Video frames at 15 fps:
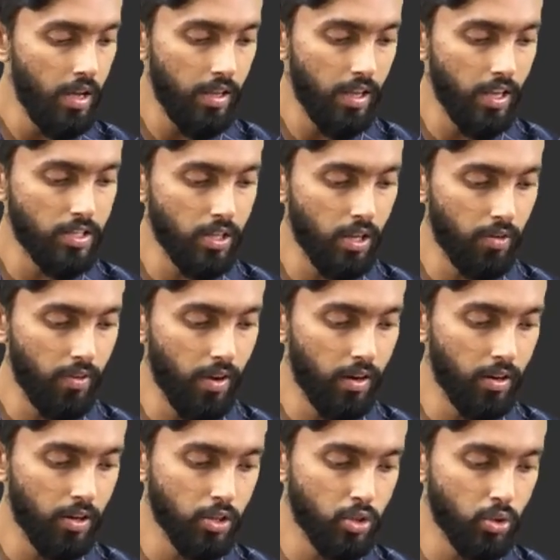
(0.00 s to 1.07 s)
Yes, sir, we
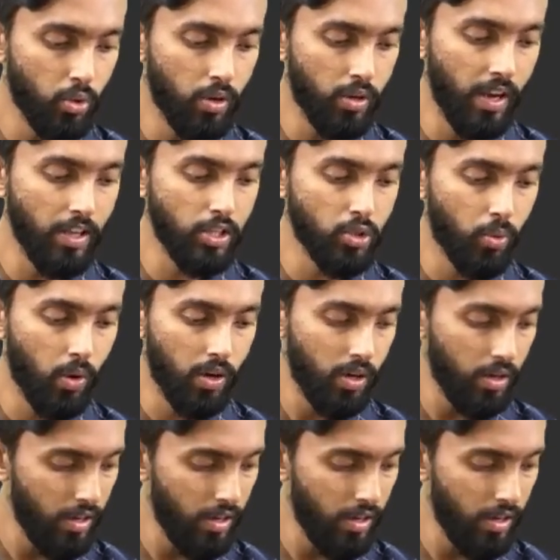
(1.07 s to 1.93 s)
understood. Next what?